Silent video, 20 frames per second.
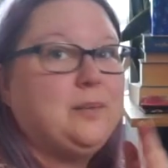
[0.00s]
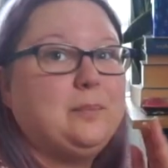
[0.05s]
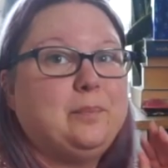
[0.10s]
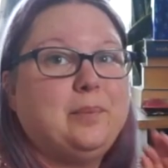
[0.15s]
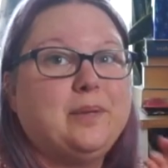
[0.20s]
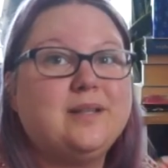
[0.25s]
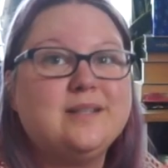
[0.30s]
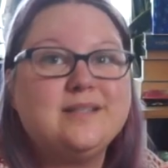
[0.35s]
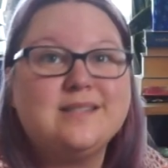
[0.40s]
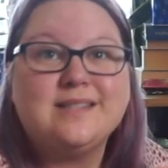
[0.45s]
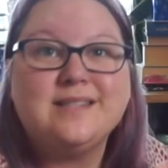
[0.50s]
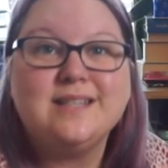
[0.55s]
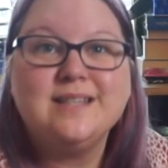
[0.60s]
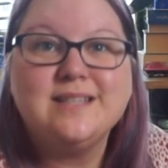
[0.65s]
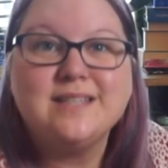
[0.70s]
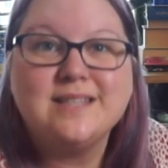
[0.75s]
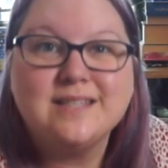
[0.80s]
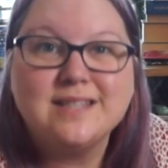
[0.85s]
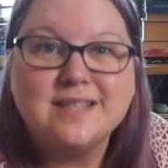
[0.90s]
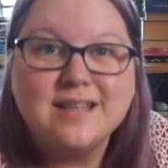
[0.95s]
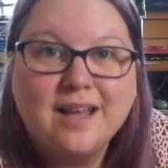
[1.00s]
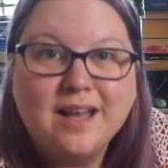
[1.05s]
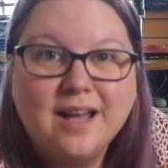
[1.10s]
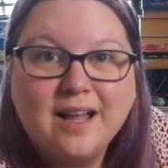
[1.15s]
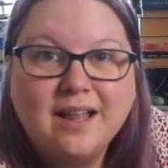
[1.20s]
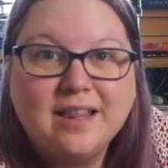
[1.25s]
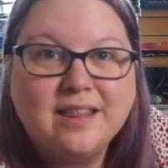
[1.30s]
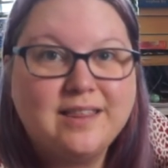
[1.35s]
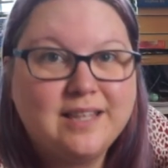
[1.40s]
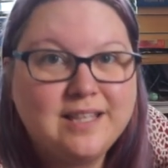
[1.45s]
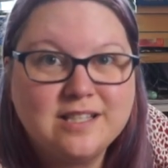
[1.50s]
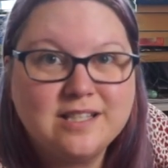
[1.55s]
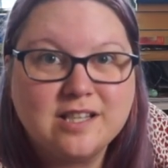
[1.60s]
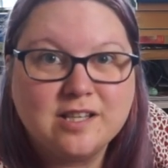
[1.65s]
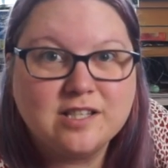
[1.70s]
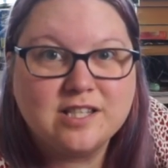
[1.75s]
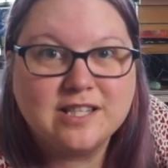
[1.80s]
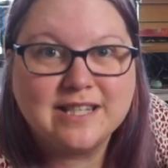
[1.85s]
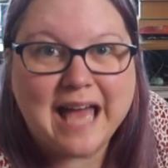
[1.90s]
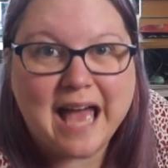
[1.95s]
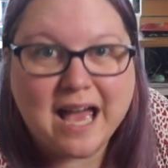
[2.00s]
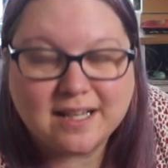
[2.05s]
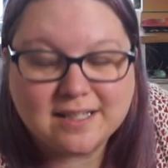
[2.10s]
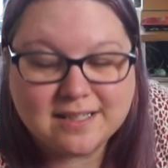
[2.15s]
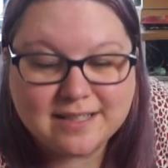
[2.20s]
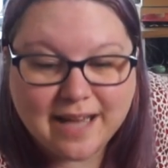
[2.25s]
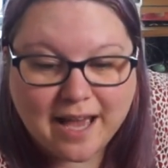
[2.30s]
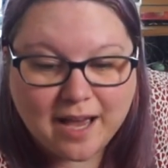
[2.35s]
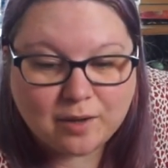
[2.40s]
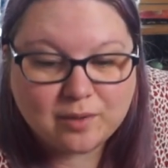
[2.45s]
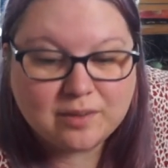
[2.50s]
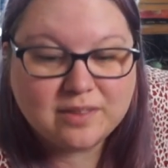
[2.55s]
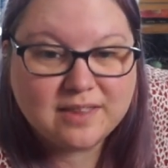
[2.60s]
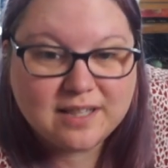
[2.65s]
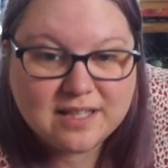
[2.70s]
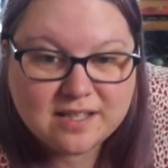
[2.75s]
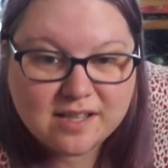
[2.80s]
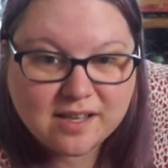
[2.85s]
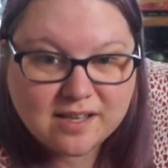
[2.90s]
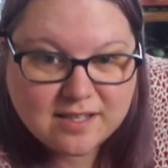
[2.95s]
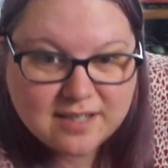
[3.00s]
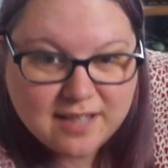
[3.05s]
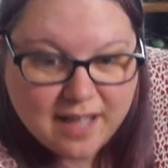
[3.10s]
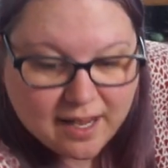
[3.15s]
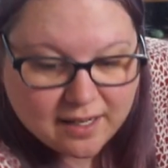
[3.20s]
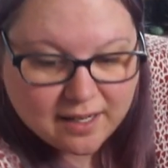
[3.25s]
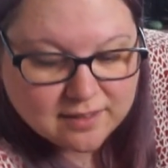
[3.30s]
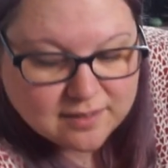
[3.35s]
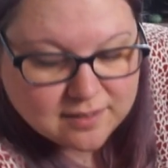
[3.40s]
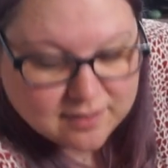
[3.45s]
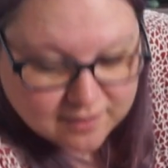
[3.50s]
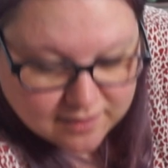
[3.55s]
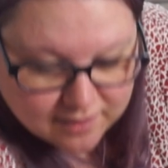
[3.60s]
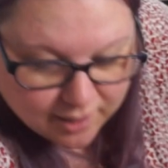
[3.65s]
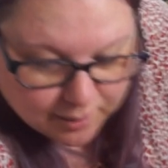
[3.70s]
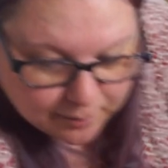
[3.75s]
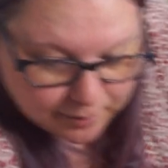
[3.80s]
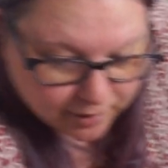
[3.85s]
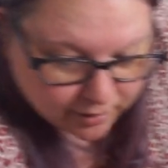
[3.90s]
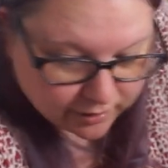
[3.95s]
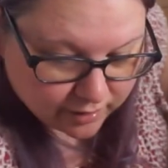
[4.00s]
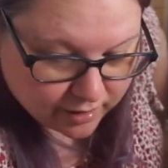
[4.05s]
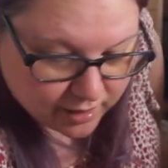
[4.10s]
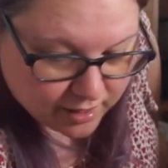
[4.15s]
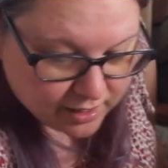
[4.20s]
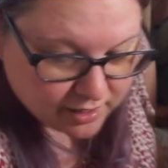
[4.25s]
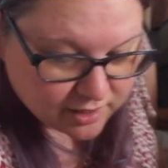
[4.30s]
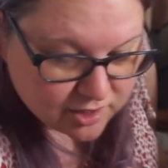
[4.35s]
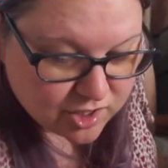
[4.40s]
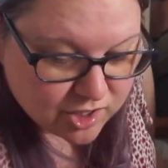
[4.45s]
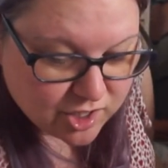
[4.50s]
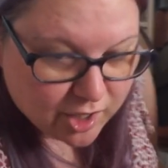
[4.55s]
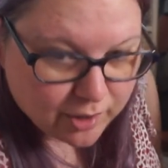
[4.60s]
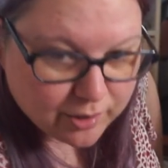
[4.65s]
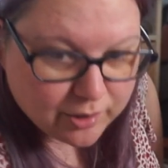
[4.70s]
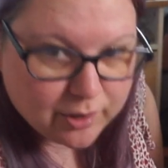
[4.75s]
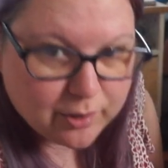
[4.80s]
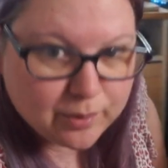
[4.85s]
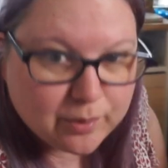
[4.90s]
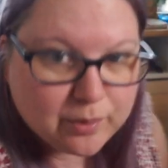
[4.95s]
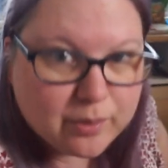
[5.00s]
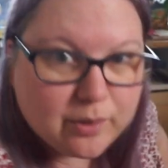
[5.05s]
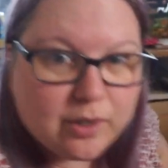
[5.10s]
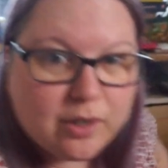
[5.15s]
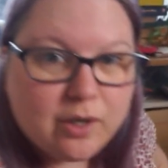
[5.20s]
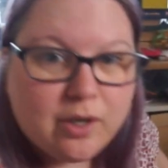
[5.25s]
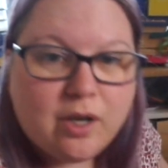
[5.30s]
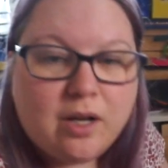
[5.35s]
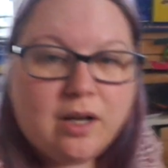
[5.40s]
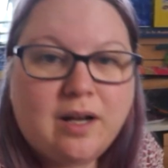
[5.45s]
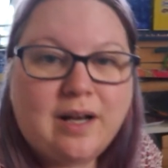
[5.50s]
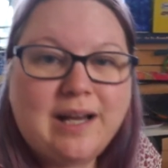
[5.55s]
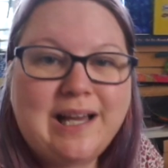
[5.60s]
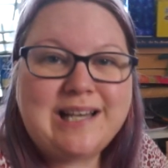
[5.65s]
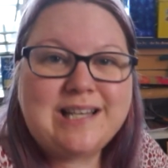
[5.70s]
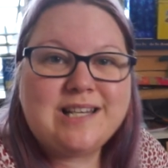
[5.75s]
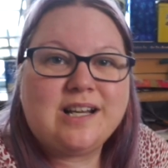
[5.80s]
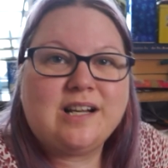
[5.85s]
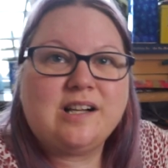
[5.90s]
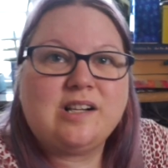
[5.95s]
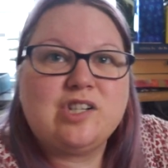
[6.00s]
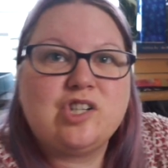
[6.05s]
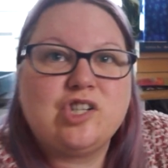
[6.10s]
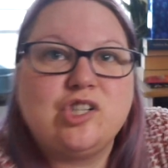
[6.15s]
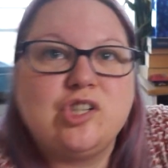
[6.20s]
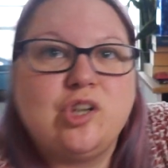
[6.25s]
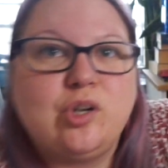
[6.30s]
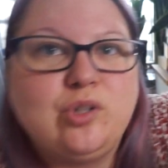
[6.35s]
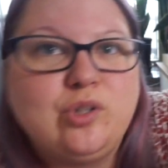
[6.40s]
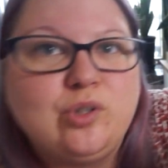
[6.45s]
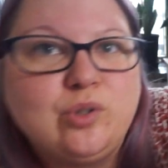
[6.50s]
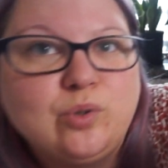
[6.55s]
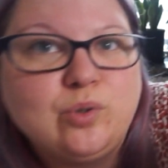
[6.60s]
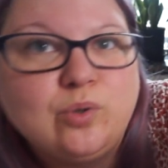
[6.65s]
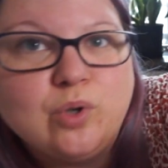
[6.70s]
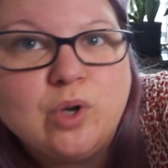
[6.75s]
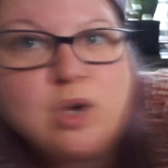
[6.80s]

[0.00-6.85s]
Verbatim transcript: because this these are stacked now these are stacked come on I'll show you I shall show you